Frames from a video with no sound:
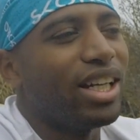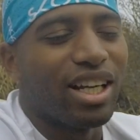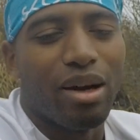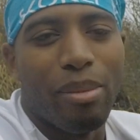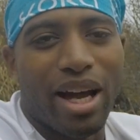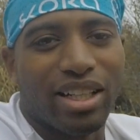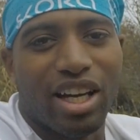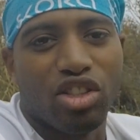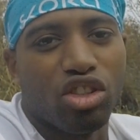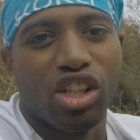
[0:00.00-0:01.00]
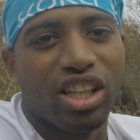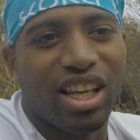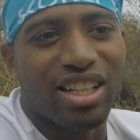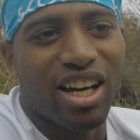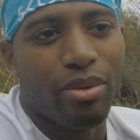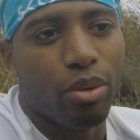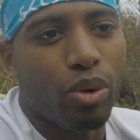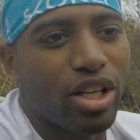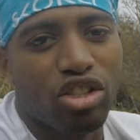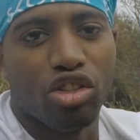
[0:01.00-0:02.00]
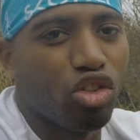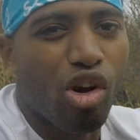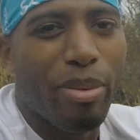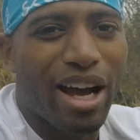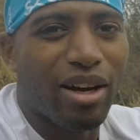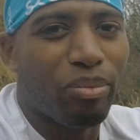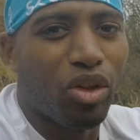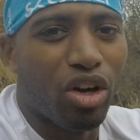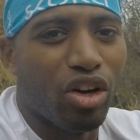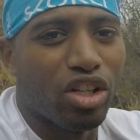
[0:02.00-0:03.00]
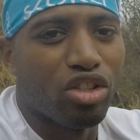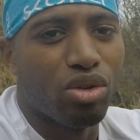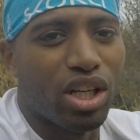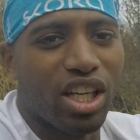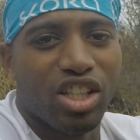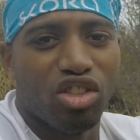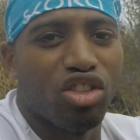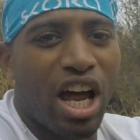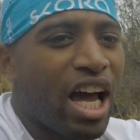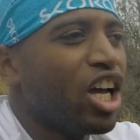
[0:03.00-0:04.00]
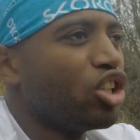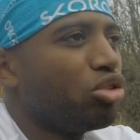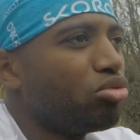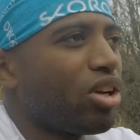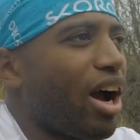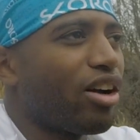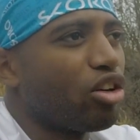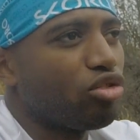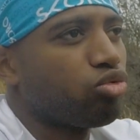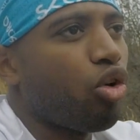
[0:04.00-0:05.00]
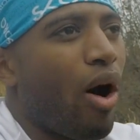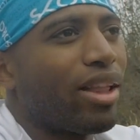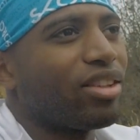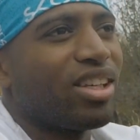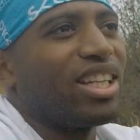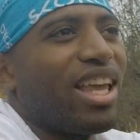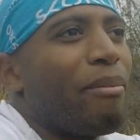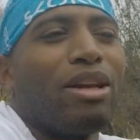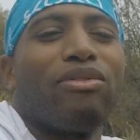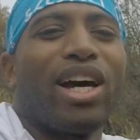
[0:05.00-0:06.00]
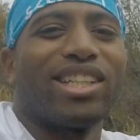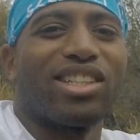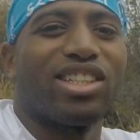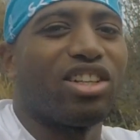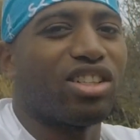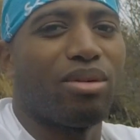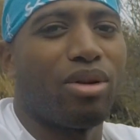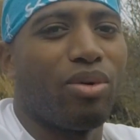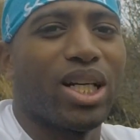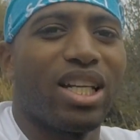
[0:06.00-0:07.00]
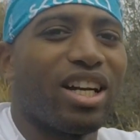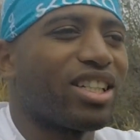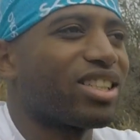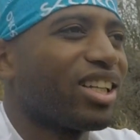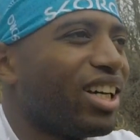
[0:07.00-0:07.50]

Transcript: then come back down so you can get that time to rest, so you go back up there and do it again, so you're not too tired or don't have to take that many flights of stairs coming all the way down, because